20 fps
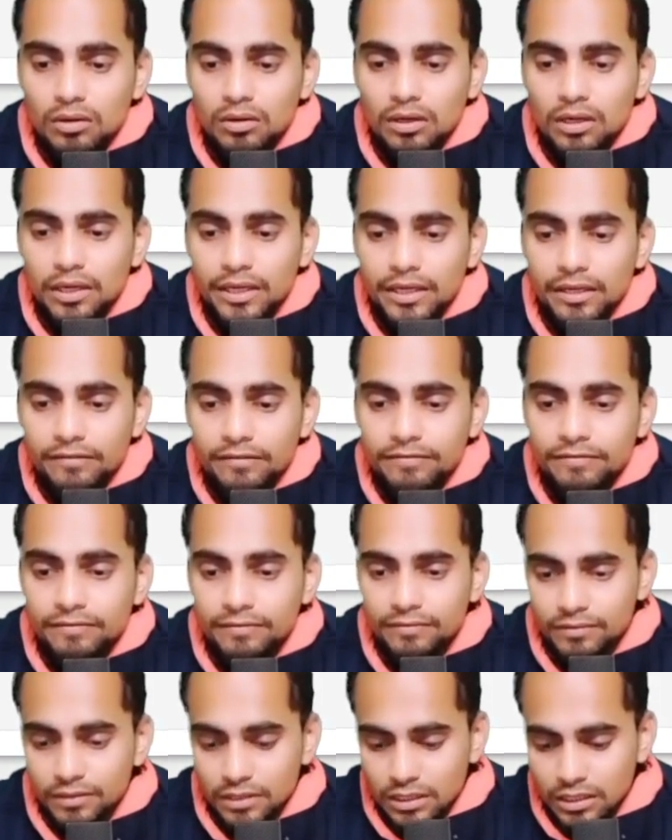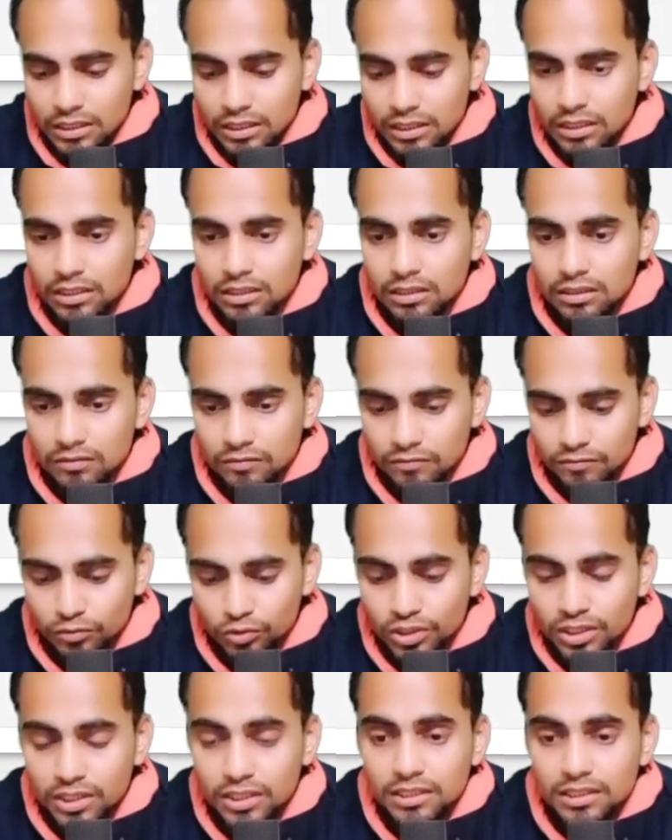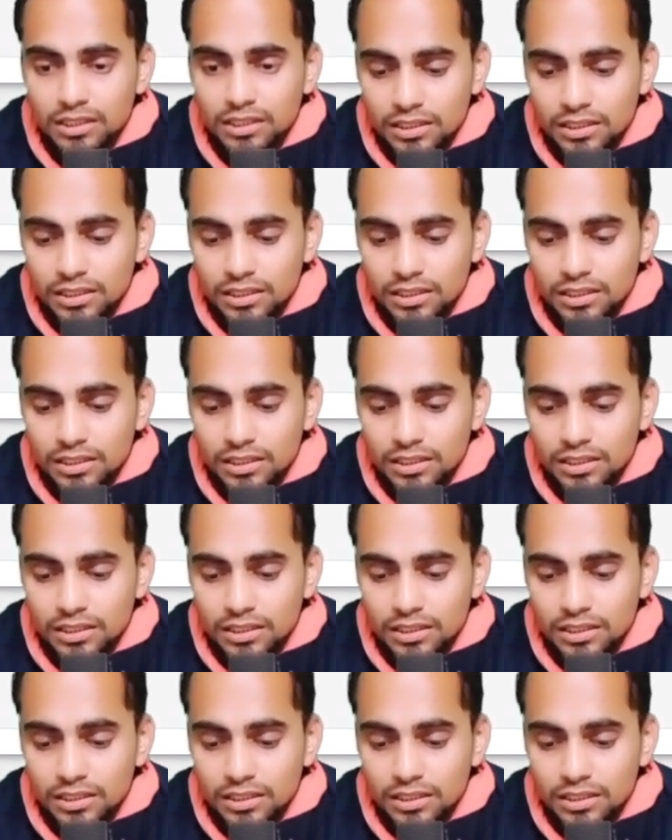if I want